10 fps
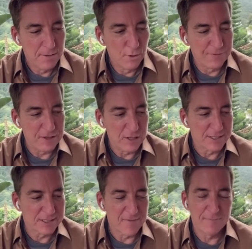what the
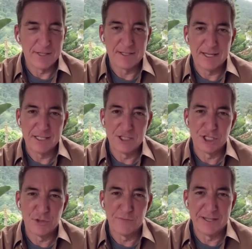US government did
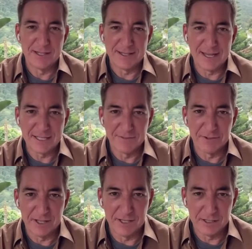so
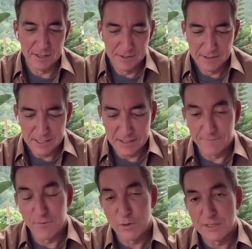vindictively in
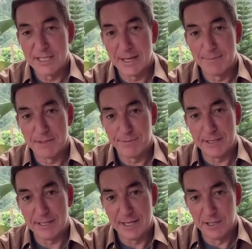forcing him to
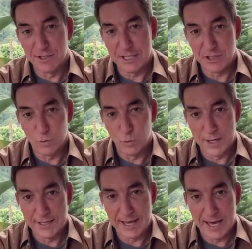plead guilty to
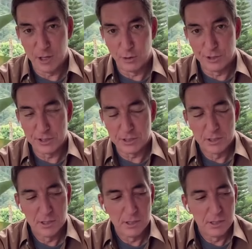one count,
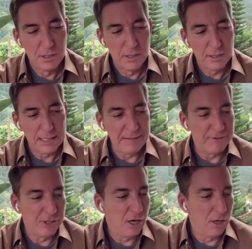
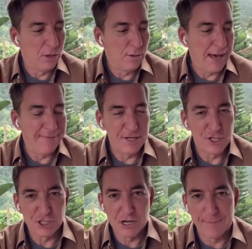even though had they
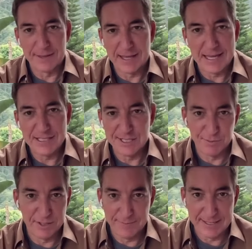just dropped the case, it
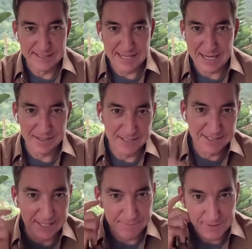would have been exactly the
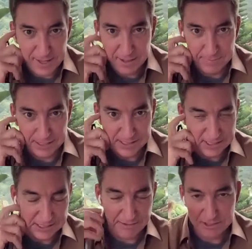same thing because
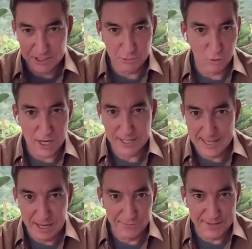he's obviously walking
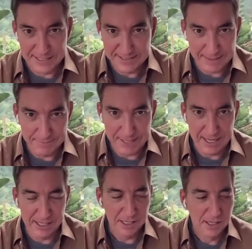out that same
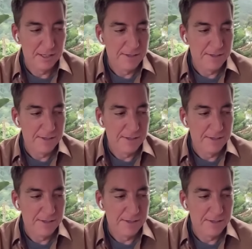day.